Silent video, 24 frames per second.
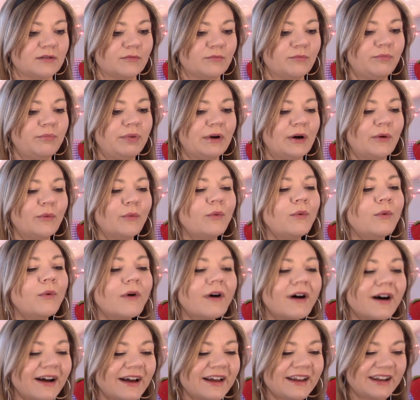But
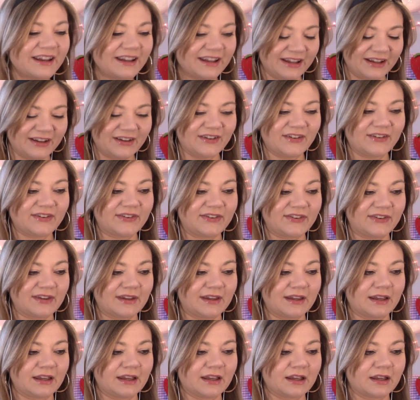what is
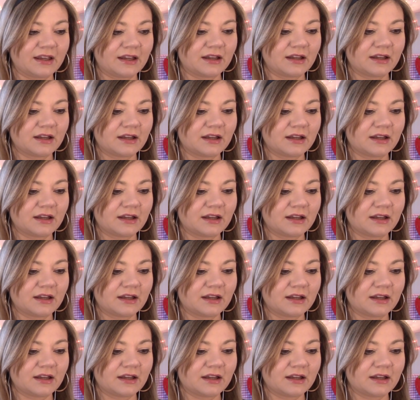he?